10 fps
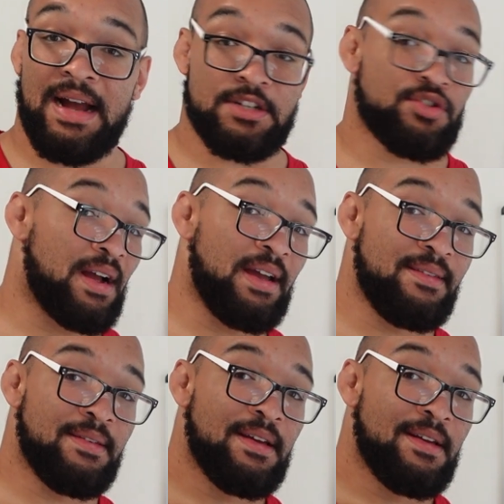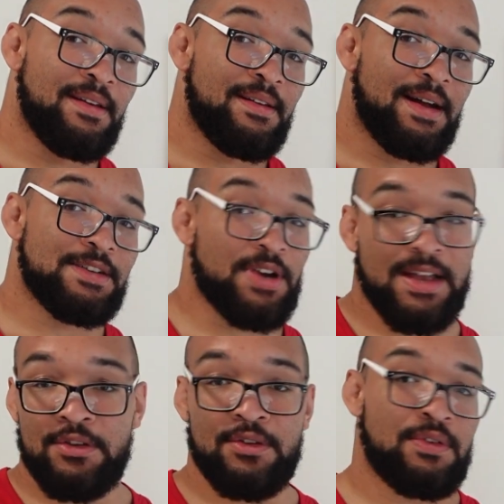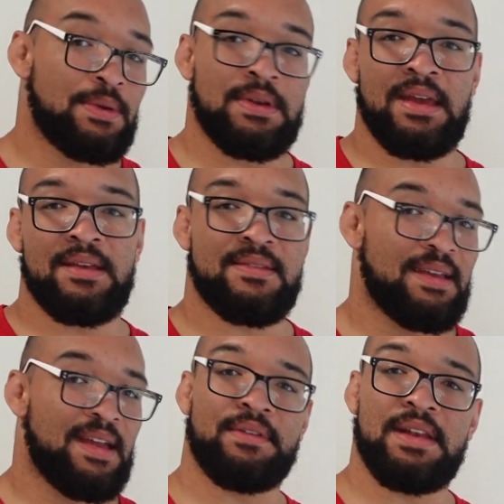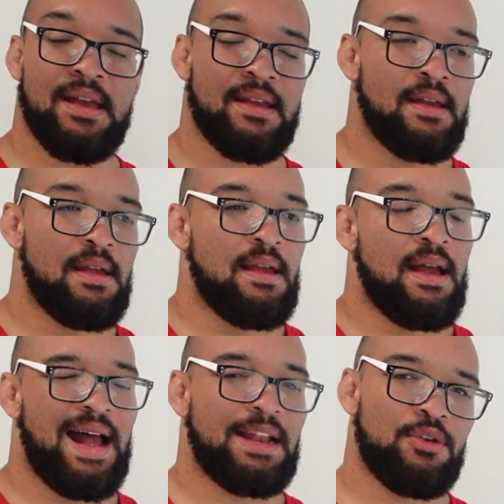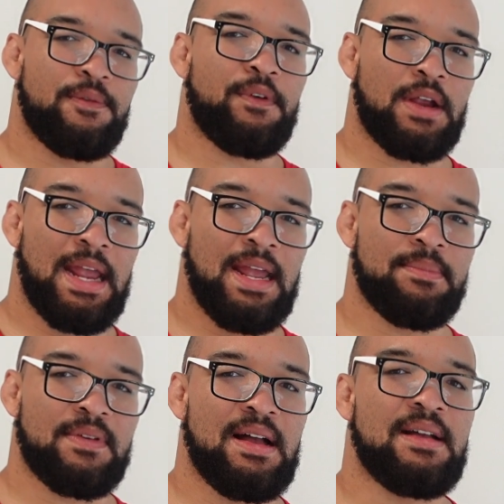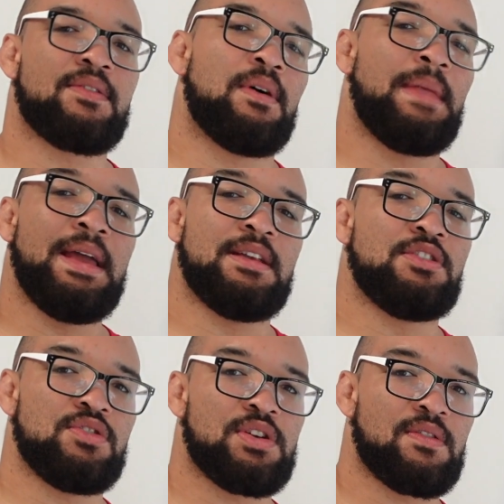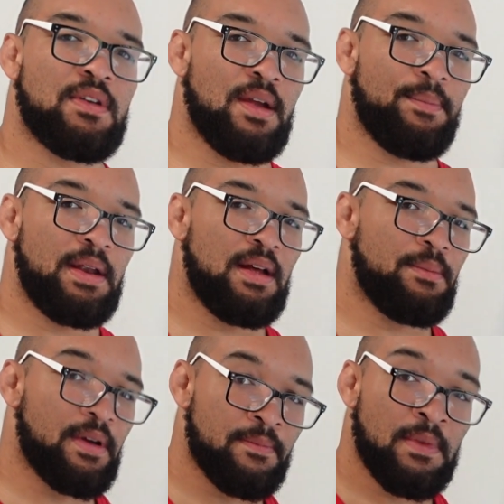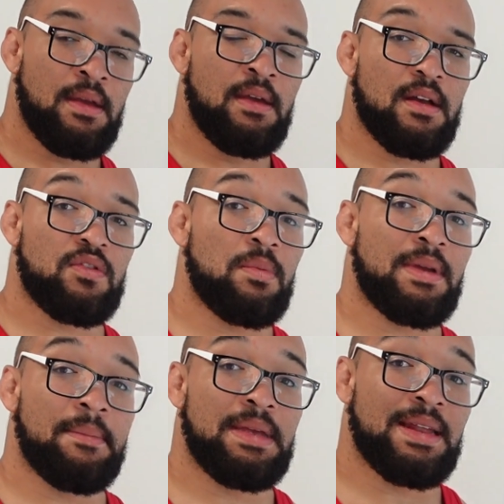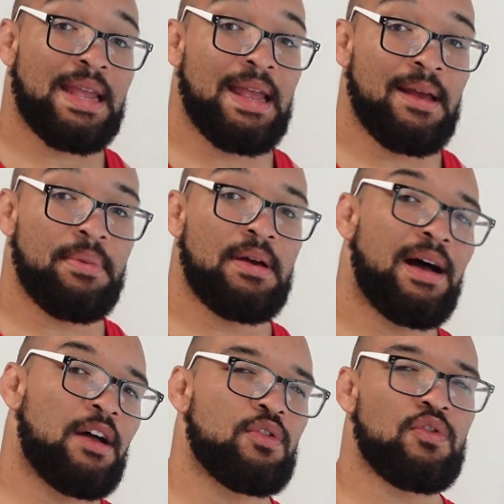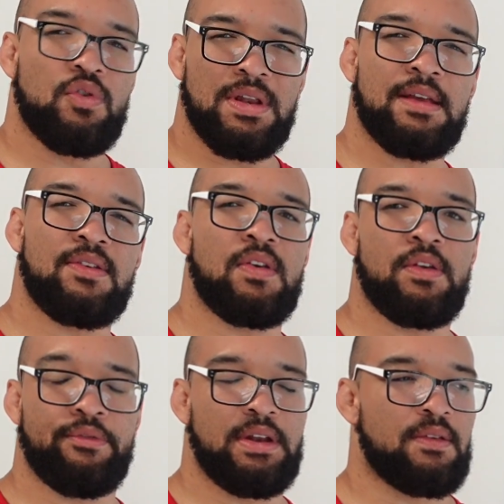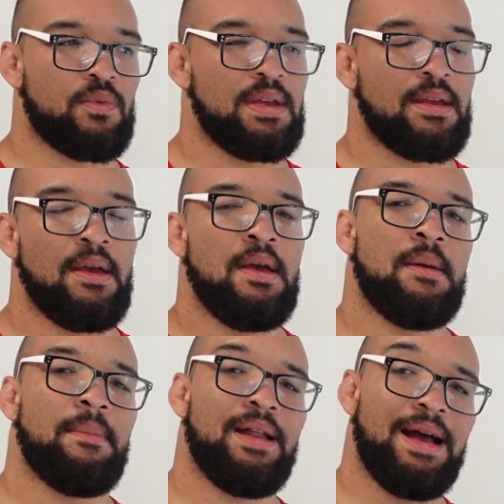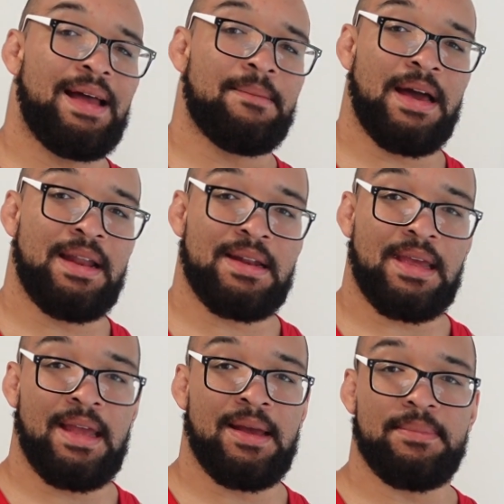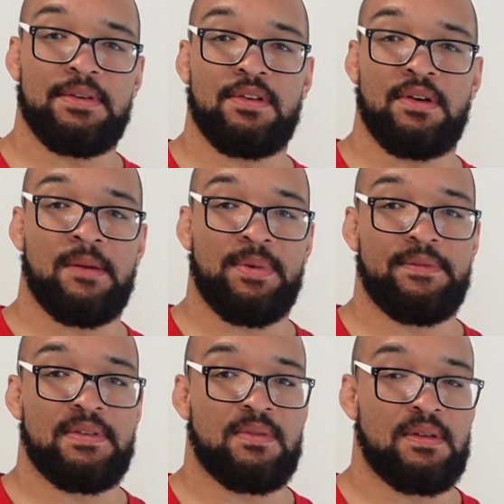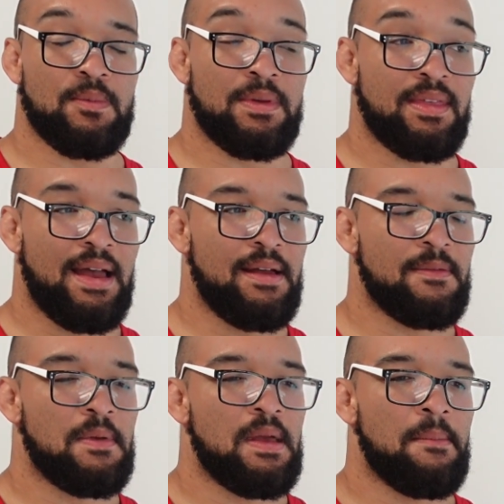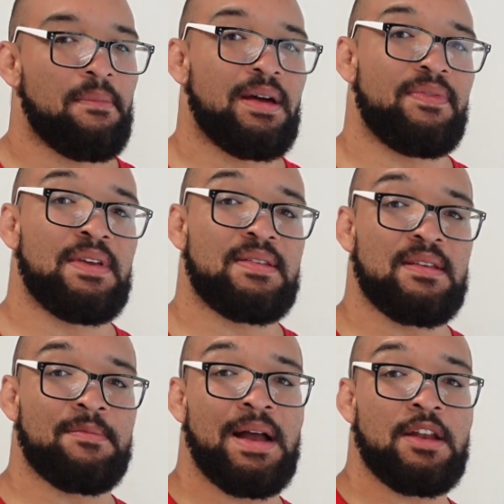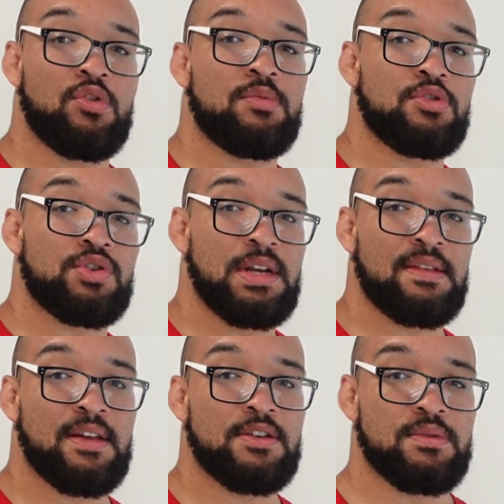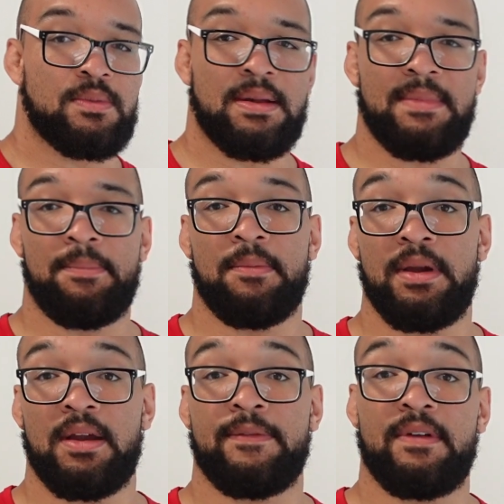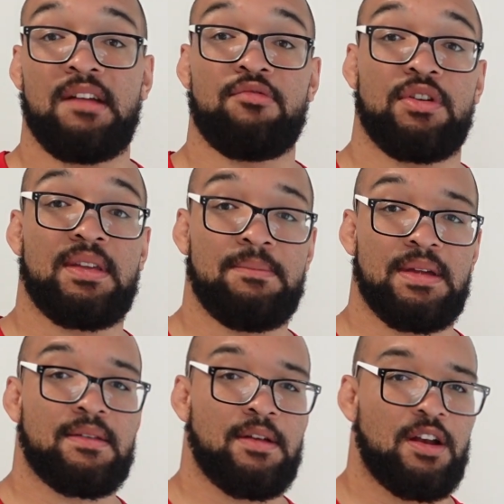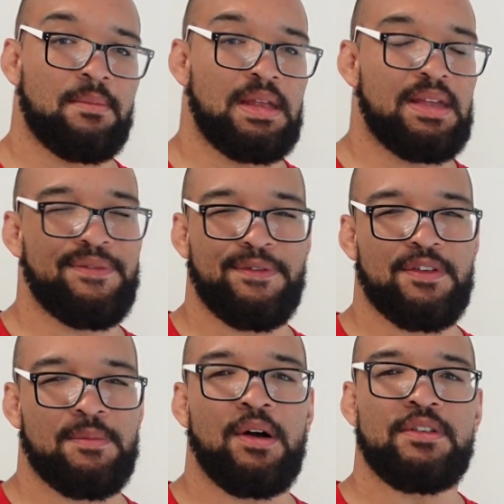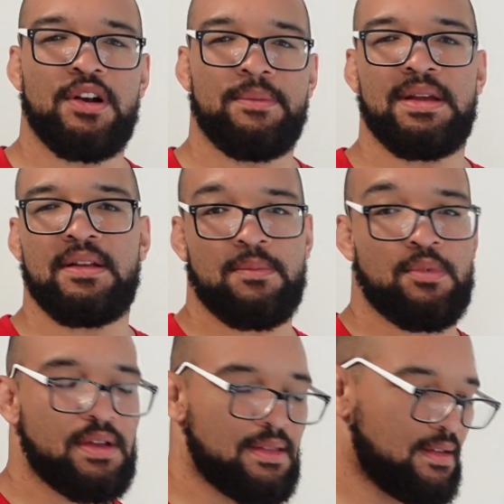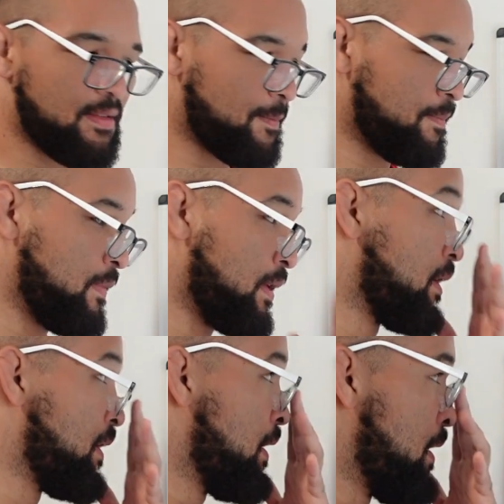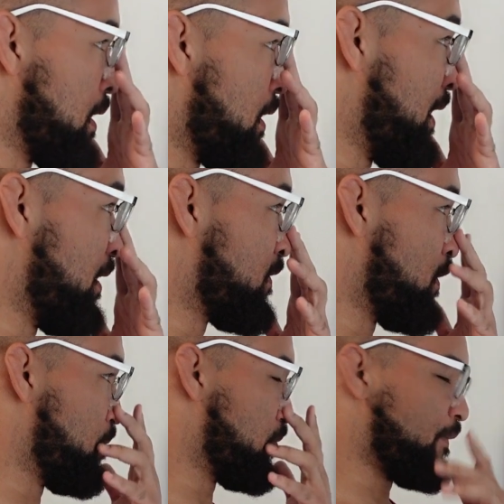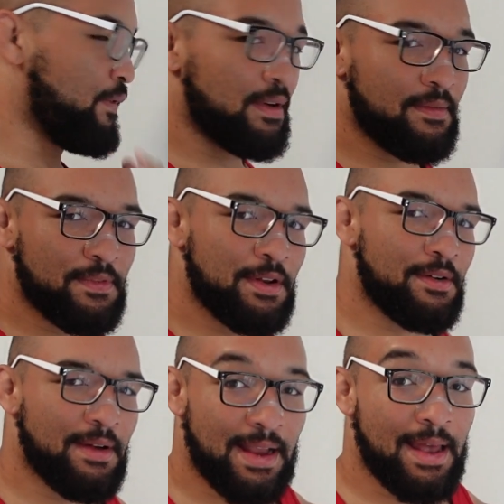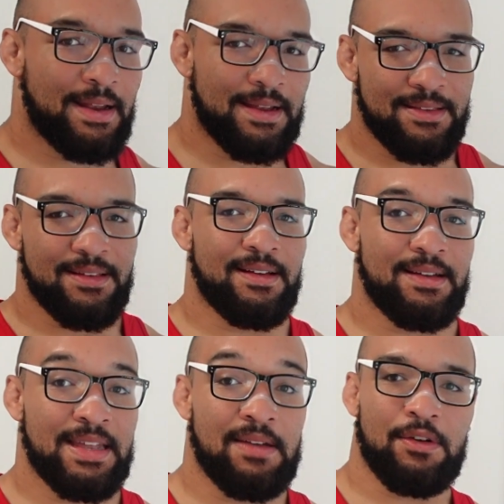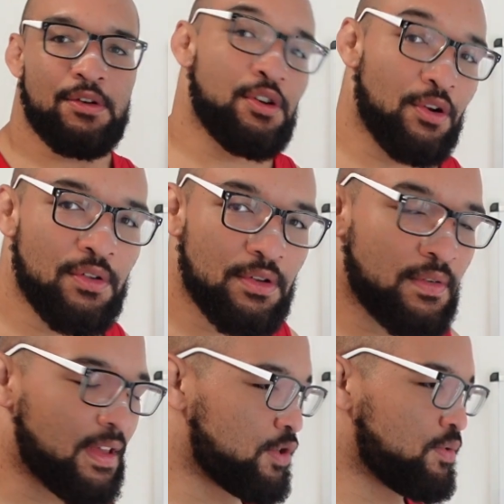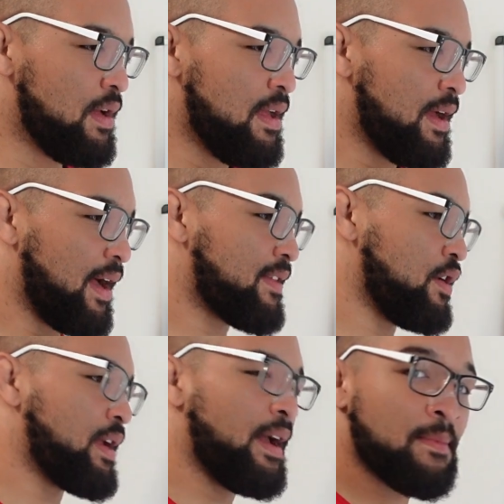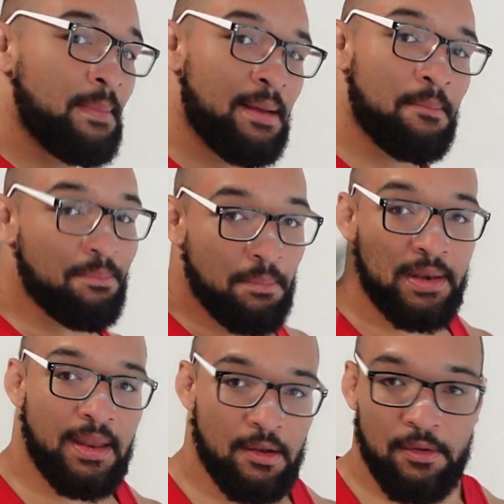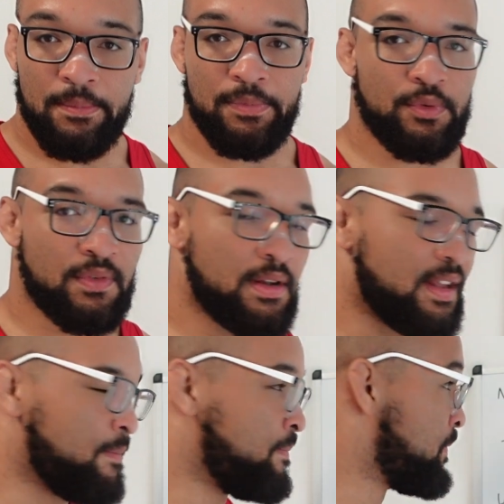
I tried to do 2 days every day. I do for camps, guys, so I'm not in a jiu-jitsu camp right now, but assuming I'm in a camp, I'll do 2 days, 3 days a week, but I'm not in a camp, so I'll preface it with that. But this is my normal training schedule when I'm not preparing for a really big tournament. Even for a small tournament, it's more like this. All right, so before, I kind of get to giving you your own little schedule, I'll tell you guys my Monday through Sunday.